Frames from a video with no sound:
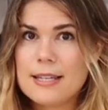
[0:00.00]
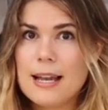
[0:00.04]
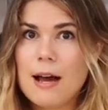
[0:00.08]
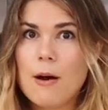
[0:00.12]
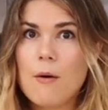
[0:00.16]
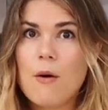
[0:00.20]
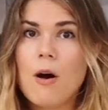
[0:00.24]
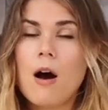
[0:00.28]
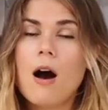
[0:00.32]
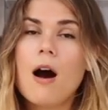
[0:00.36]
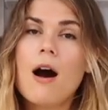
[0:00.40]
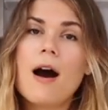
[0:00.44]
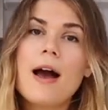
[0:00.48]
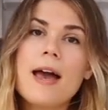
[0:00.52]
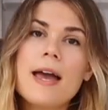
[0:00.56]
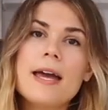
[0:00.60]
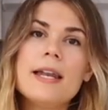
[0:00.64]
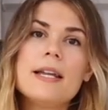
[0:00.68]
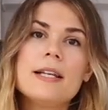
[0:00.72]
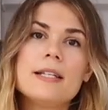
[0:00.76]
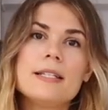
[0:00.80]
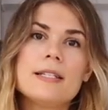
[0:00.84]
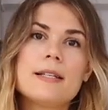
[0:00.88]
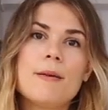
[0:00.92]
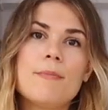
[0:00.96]
Now,
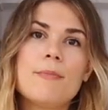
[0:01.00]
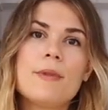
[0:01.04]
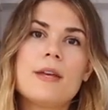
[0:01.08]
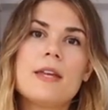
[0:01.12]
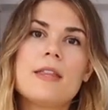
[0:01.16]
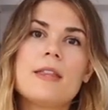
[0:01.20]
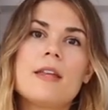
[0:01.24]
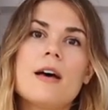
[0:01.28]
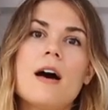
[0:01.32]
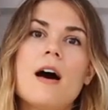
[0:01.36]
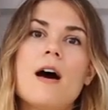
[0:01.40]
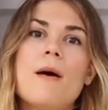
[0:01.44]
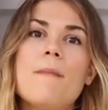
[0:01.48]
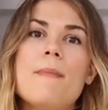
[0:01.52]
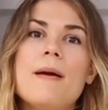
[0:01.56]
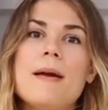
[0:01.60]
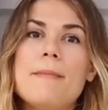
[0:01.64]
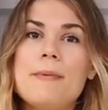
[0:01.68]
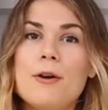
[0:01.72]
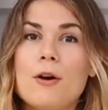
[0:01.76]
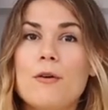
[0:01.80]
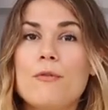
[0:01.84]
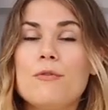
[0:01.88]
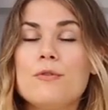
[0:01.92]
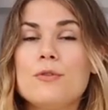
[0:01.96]
iron is something that our
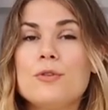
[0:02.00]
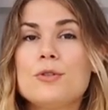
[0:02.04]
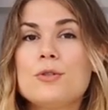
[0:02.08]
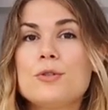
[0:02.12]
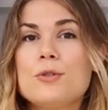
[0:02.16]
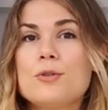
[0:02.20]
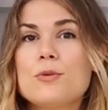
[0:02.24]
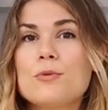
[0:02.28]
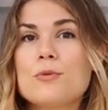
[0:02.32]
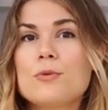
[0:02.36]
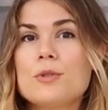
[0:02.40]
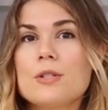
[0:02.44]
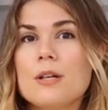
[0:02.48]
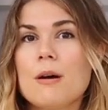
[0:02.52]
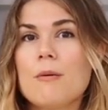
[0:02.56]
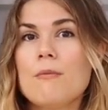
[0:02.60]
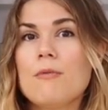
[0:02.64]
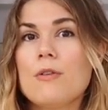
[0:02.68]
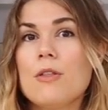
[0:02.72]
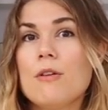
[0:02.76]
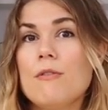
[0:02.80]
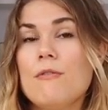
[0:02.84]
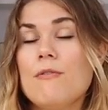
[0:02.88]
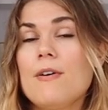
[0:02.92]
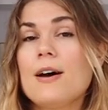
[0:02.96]
baby often stores up
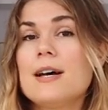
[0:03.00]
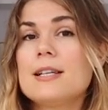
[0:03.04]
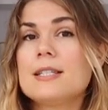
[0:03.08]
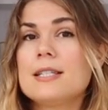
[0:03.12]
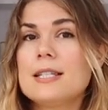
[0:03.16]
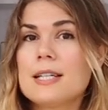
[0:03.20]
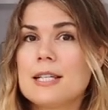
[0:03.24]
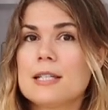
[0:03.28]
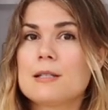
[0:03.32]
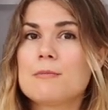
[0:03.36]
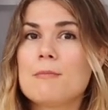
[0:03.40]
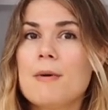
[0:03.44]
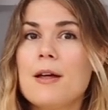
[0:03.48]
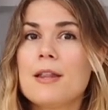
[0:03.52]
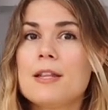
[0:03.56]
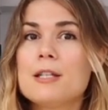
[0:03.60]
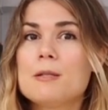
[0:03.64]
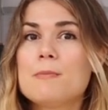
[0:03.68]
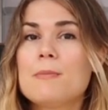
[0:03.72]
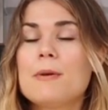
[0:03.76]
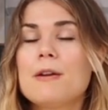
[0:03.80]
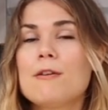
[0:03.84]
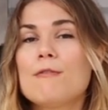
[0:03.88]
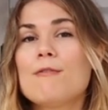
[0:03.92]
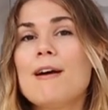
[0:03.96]
for the first 6
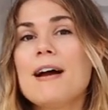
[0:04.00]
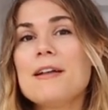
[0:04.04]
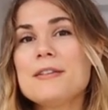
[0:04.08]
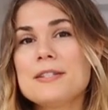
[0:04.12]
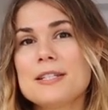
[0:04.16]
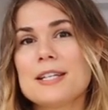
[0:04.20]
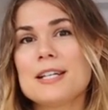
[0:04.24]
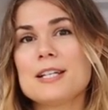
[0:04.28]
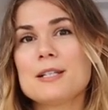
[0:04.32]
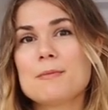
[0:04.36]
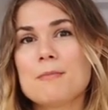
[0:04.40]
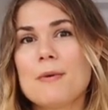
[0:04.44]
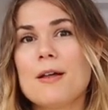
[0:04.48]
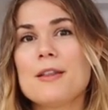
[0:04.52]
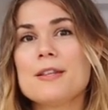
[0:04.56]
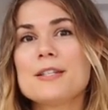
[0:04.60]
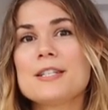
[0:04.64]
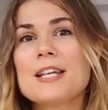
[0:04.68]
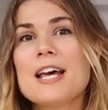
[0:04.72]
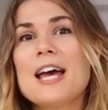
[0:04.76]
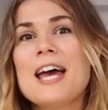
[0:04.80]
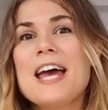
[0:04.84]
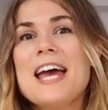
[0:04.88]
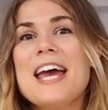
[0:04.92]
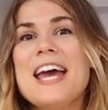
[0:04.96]
months, but around 6
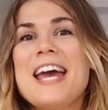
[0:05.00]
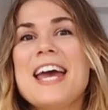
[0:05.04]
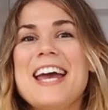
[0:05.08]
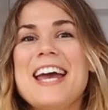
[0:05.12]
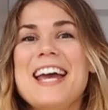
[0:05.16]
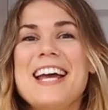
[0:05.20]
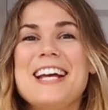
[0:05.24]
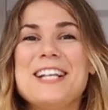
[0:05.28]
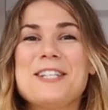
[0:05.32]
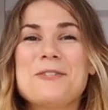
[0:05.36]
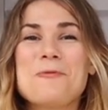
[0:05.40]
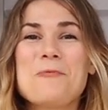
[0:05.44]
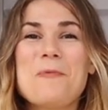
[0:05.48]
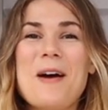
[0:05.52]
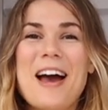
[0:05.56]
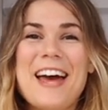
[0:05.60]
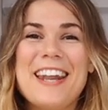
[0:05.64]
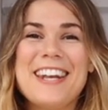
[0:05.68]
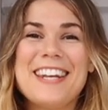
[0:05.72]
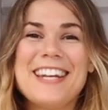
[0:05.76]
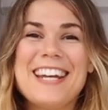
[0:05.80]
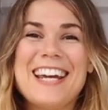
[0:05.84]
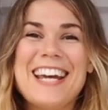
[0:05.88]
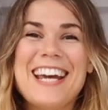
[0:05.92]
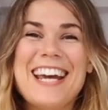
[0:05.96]
months, it's
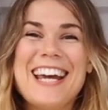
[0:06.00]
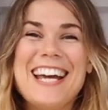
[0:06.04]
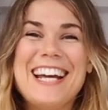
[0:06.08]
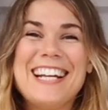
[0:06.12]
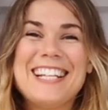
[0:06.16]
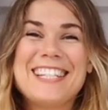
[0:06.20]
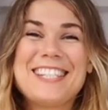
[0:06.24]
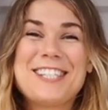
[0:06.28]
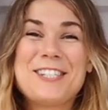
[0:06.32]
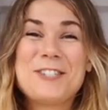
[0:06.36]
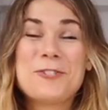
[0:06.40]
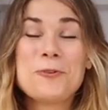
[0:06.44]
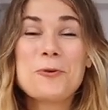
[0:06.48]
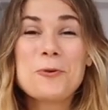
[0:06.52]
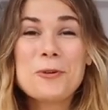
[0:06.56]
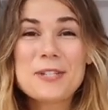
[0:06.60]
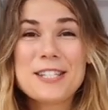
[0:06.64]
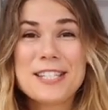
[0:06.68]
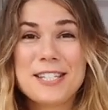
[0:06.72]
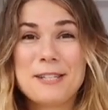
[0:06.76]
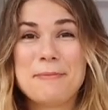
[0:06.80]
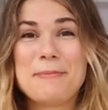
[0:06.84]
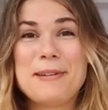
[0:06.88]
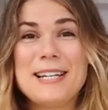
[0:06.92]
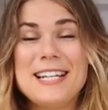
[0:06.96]
when its
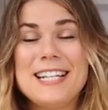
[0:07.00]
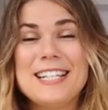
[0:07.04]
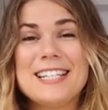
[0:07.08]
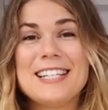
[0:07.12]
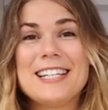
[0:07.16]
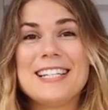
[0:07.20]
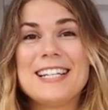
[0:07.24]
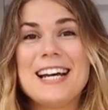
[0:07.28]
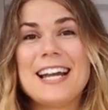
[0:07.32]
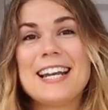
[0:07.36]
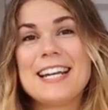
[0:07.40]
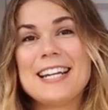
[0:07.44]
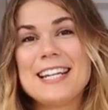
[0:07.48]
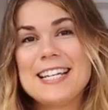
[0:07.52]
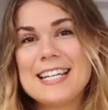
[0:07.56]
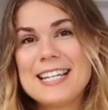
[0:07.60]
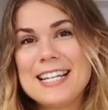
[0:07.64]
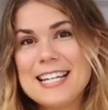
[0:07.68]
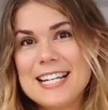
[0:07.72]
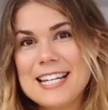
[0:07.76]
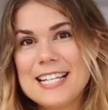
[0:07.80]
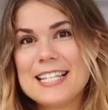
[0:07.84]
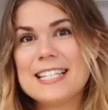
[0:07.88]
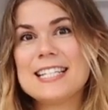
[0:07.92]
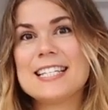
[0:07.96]
stores are depleted and it
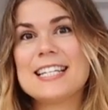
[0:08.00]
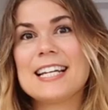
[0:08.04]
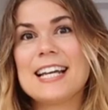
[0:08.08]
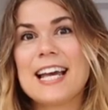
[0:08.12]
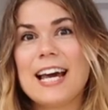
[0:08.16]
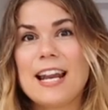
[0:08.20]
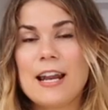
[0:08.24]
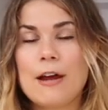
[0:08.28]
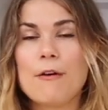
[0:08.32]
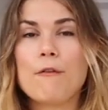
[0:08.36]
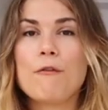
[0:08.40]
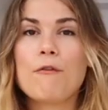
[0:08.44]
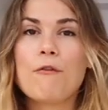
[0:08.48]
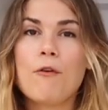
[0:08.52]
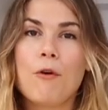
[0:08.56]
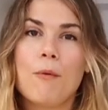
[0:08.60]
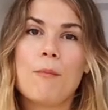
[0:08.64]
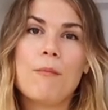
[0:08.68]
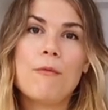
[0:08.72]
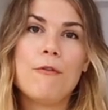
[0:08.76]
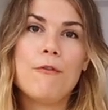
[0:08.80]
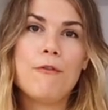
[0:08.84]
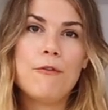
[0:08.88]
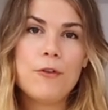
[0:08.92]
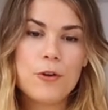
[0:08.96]
needs to get it
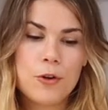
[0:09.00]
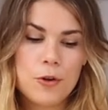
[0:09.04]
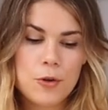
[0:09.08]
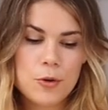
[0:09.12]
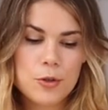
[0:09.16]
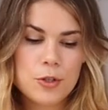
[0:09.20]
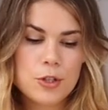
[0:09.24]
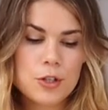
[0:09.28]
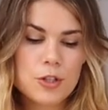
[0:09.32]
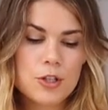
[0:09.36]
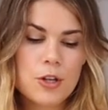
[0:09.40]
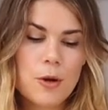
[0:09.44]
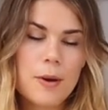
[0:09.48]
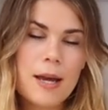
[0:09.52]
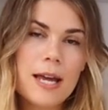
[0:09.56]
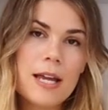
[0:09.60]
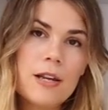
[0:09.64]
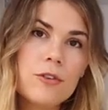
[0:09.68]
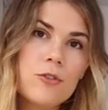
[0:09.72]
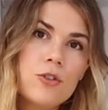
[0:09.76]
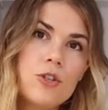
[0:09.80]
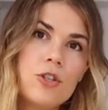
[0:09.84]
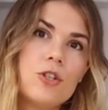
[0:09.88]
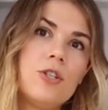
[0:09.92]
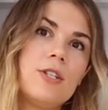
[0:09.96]
from food. So
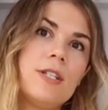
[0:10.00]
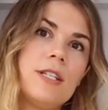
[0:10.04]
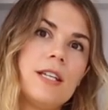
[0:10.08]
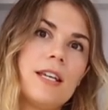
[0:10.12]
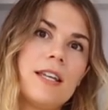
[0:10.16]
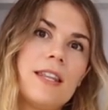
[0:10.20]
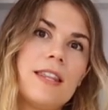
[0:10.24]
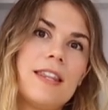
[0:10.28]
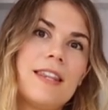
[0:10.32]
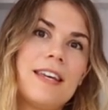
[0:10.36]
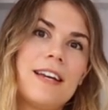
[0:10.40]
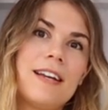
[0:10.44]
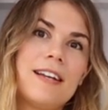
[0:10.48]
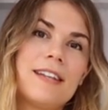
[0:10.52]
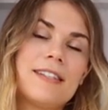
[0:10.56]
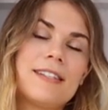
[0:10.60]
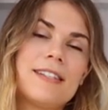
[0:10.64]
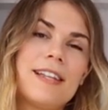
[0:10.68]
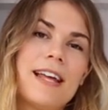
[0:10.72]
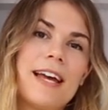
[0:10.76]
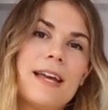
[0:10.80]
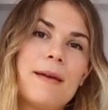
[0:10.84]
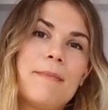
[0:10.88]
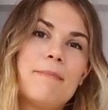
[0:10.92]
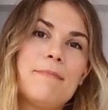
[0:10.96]
introducing
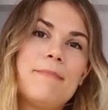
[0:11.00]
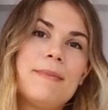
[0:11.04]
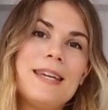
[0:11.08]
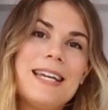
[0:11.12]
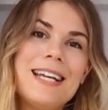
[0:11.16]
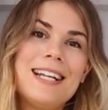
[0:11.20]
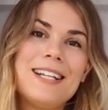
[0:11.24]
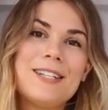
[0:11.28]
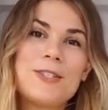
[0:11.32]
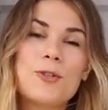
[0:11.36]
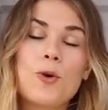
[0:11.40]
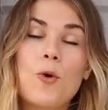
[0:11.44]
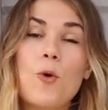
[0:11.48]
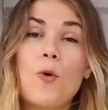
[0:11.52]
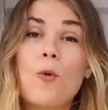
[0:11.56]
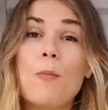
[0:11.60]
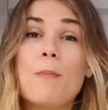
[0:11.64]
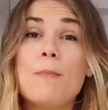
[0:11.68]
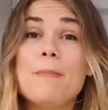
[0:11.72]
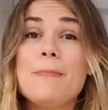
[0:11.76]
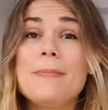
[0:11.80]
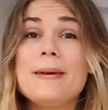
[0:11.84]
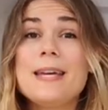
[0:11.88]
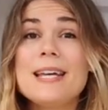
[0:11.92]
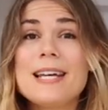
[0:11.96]
things like meat or
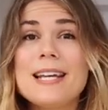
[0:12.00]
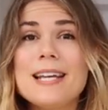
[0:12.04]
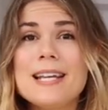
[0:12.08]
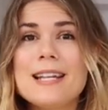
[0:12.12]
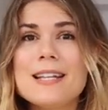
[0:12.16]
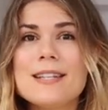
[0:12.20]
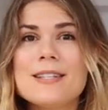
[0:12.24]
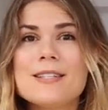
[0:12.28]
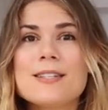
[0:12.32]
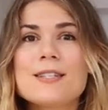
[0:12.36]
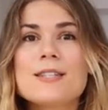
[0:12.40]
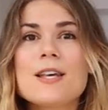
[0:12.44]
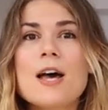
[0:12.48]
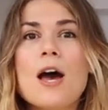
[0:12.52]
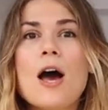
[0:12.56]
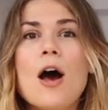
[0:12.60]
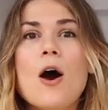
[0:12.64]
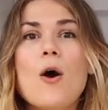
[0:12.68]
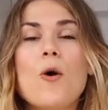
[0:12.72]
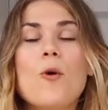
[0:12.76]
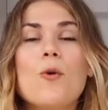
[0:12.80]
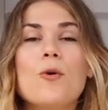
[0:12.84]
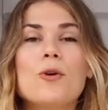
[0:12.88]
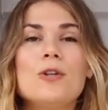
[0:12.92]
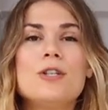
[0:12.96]
beans
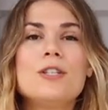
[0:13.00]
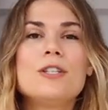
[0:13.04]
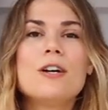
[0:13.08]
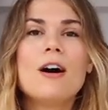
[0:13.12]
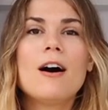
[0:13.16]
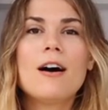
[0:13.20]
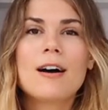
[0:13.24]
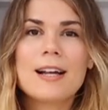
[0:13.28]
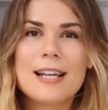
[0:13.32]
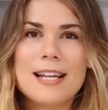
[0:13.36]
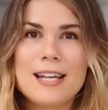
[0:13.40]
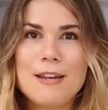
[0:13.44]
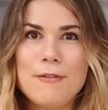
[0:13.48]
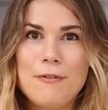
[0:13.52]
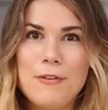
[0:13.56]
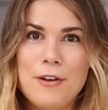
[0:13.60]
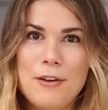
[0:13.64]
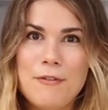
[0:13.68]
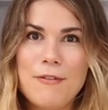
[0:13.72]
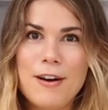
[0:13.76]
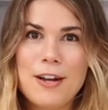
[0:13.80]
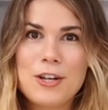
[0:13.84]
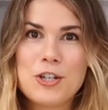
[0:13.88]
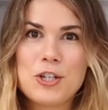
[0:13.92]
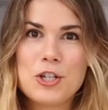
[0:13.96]
or dark
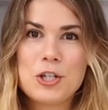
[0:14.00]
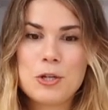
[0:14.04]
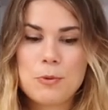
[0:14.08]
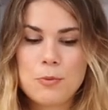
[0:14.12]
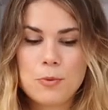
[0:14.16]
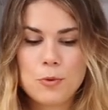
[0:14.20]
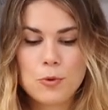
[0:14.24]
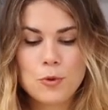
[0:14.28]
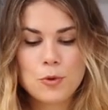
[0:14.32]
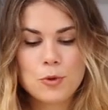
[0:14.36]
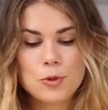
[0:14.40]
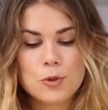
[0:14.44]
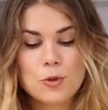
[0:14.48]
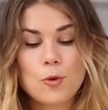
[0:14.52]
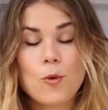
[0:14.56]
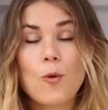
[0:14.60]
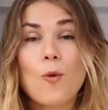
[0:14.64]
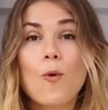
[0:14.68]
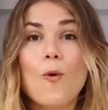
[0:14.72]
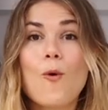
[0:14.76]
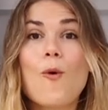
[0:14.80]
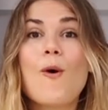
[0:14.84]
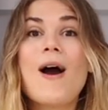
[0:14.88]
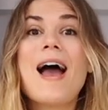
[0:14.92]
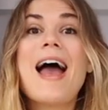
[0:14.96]
leafy vegetables
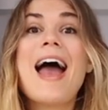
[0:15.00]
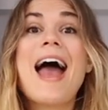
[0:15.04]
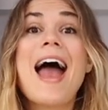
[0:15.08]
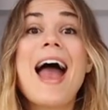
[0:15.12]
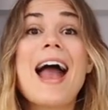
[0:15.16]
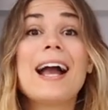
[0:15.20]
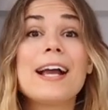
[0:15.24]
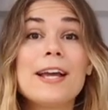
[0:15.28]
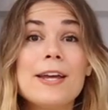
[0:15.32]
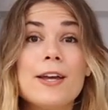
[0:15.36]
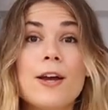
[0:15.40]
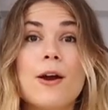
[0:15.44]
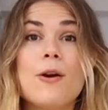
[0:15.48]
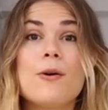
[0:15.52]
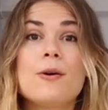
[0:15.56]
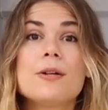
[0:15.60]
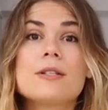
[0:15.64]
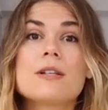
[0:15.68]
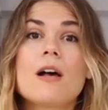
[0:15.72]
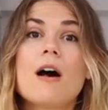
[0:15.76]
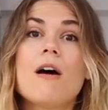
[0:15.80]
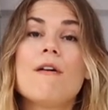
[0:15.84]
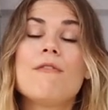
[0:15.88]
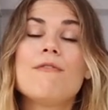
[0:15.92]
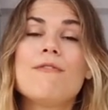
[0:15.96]
or egg
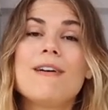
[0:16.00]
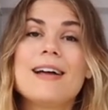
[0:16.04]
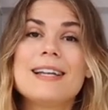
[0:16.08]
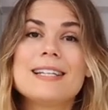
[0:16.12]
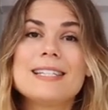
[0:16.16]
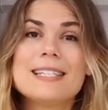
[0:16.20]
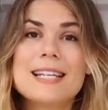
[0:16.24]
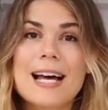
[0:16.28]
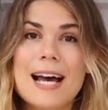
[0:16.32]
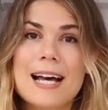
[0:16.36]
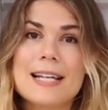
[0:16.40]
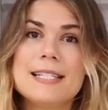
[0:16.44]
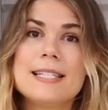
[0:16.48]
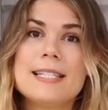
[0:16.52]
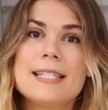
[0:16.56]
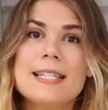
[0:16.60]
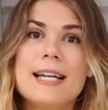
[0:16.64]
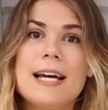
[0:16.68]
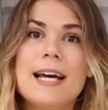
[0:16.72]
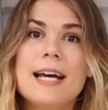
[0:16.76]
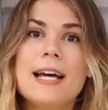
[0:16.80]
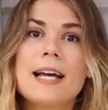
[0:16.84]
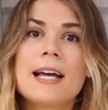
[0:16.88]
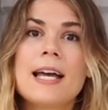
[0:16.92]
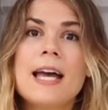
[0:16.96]
yolks are
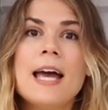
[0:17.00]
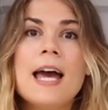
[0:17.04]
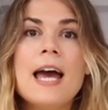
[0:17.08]
fantastic.